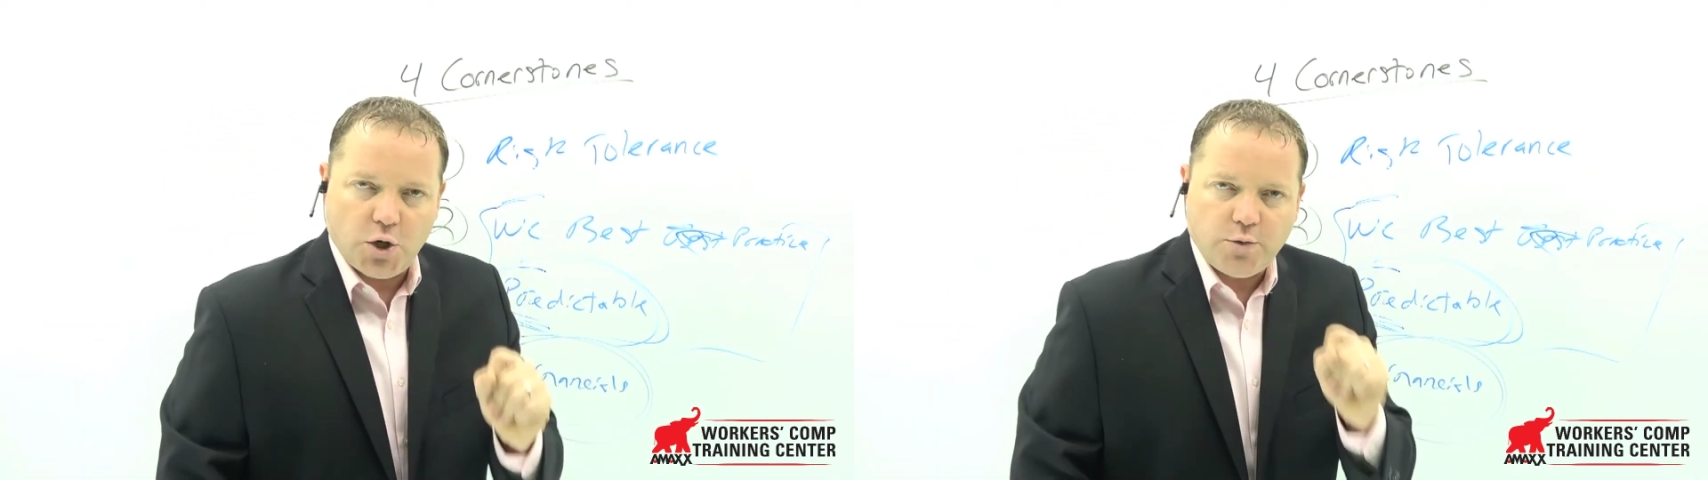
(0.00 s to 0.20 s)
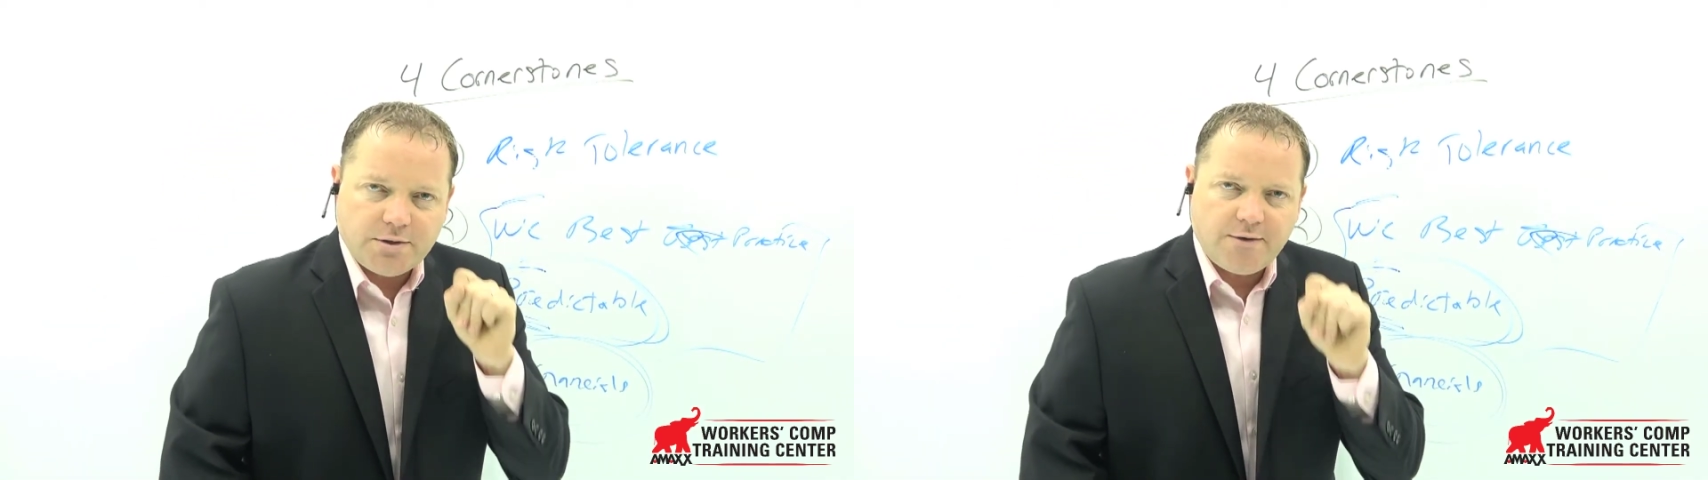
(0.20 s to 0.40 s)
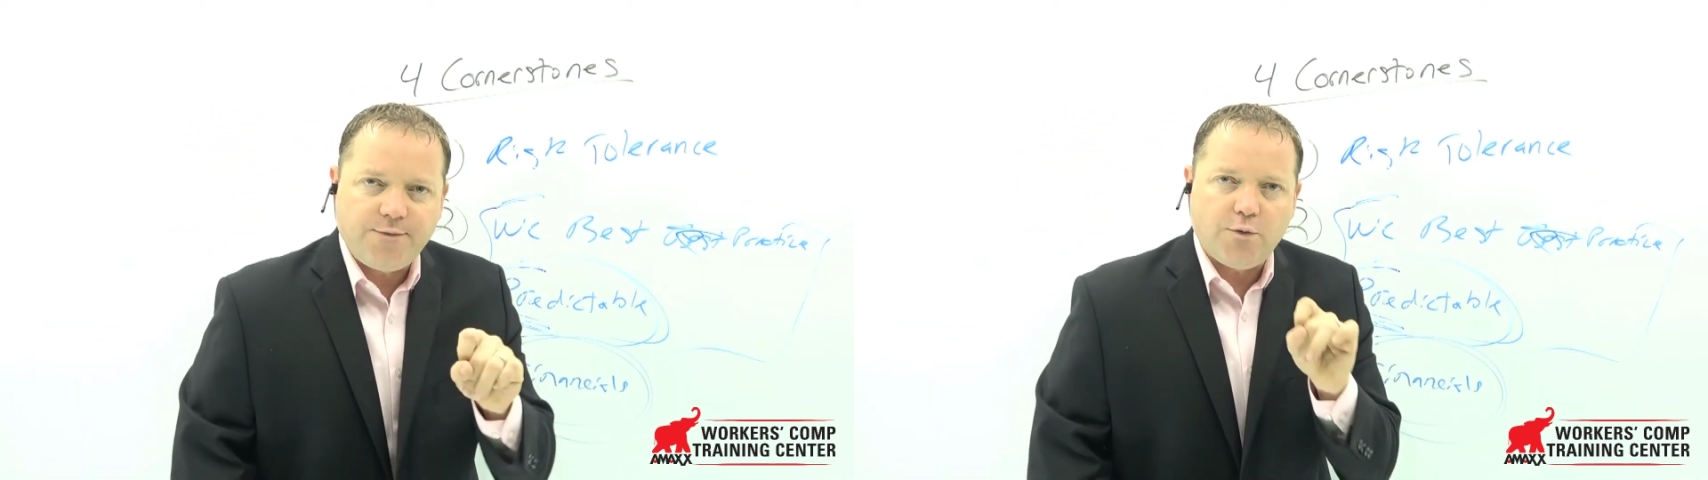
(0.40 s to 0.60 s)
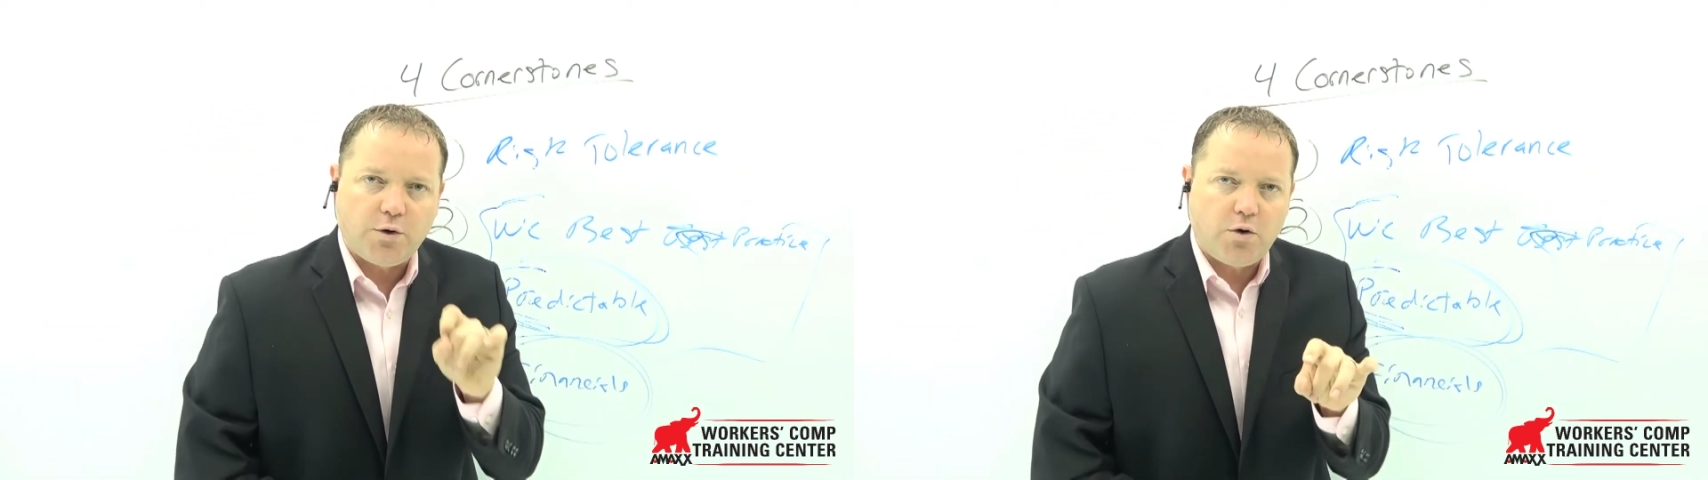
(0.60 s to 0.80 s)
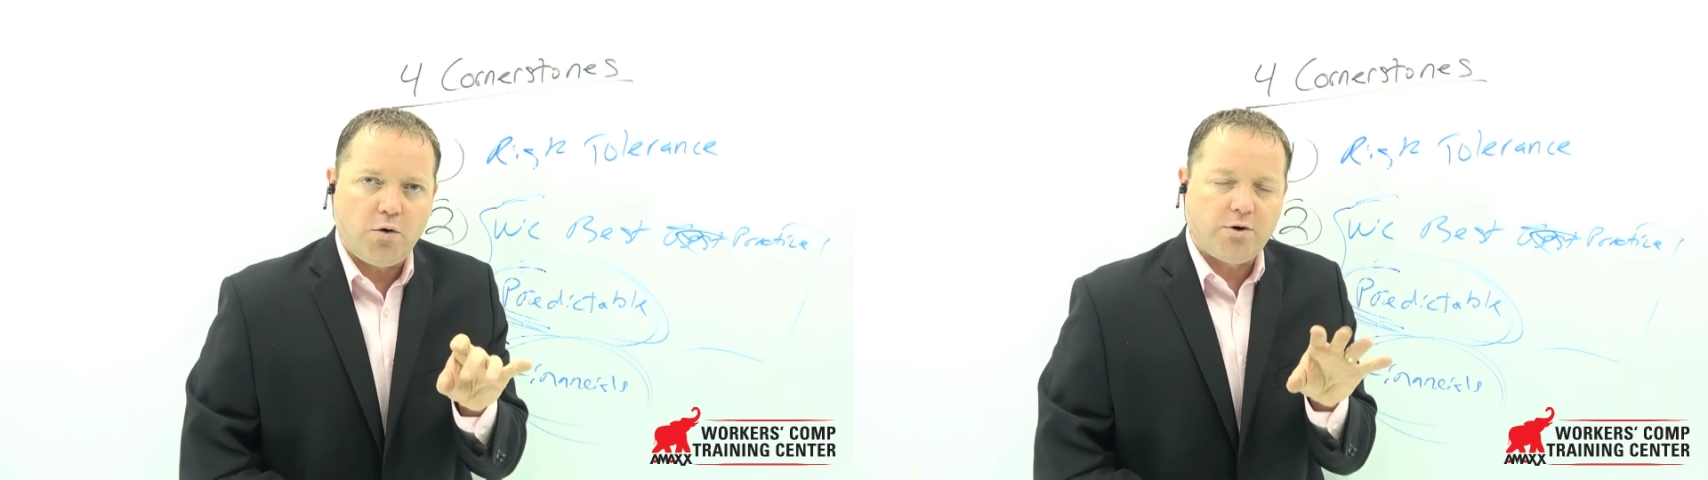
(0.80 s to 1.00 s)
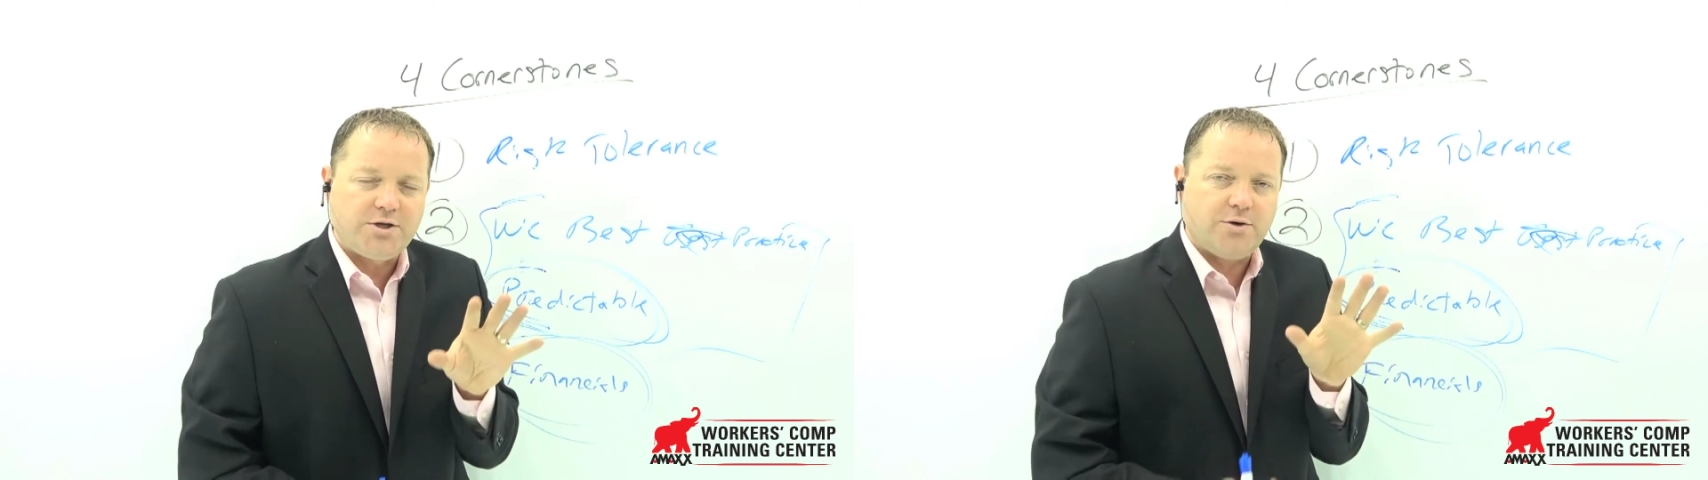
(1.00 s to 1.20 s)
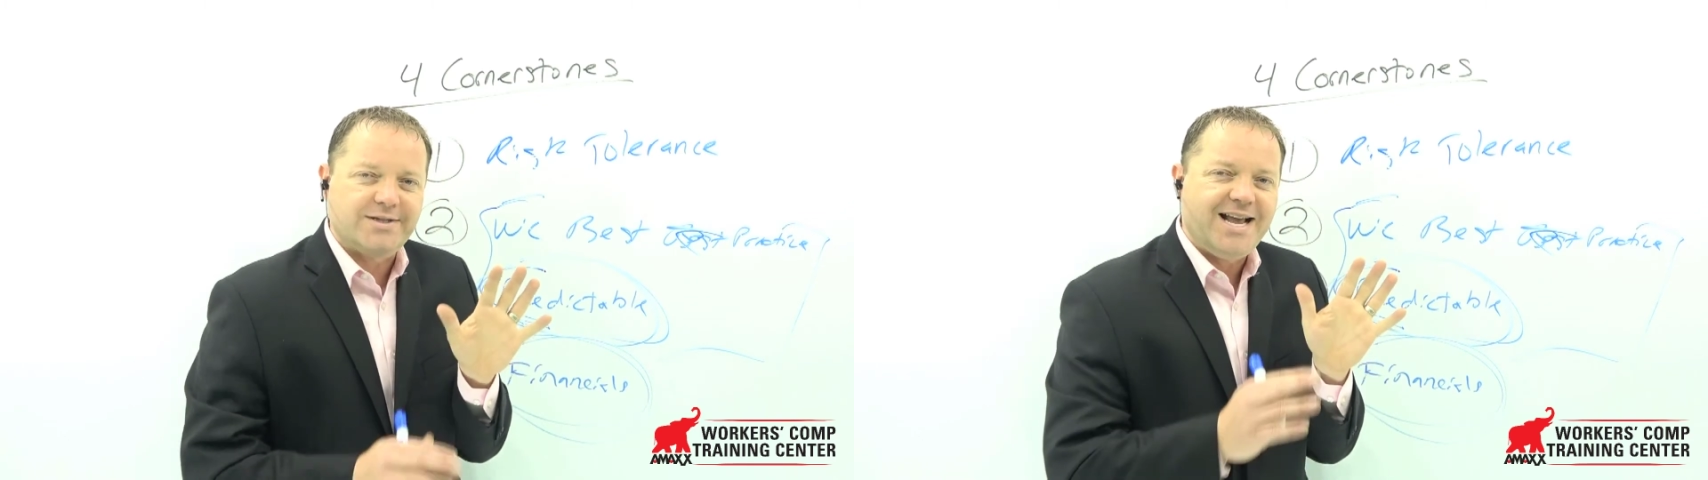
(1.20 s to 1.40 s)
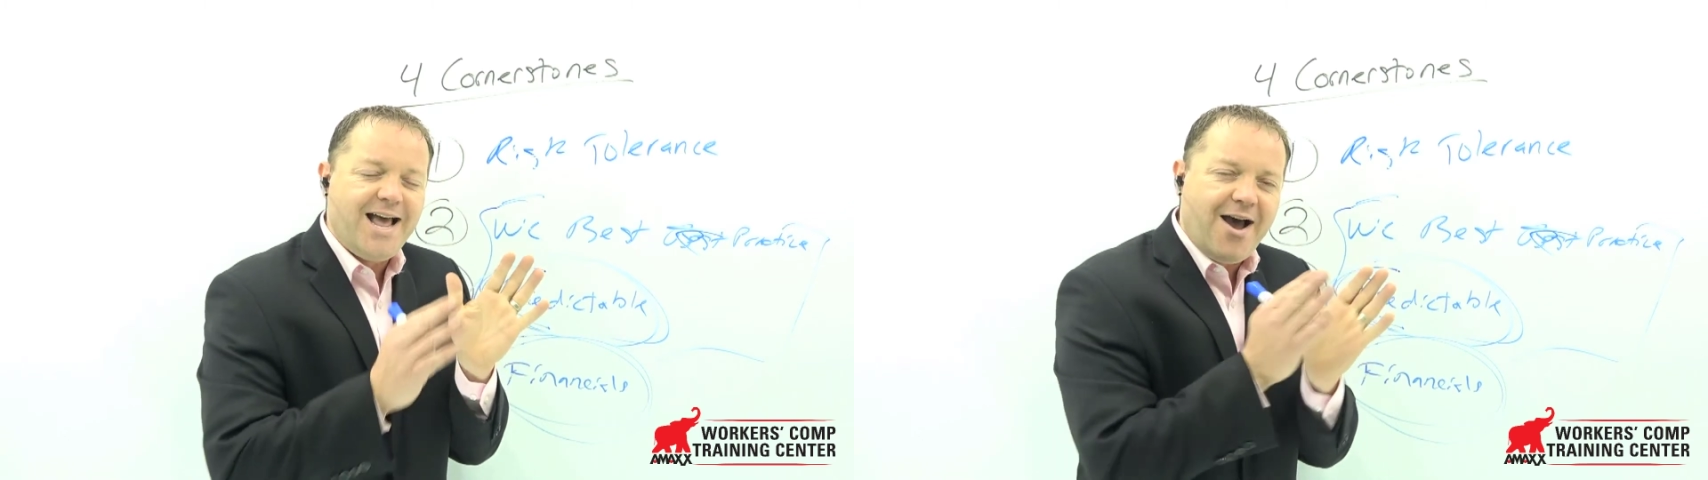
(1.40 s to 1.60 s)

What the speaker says: Those are the four cornerstones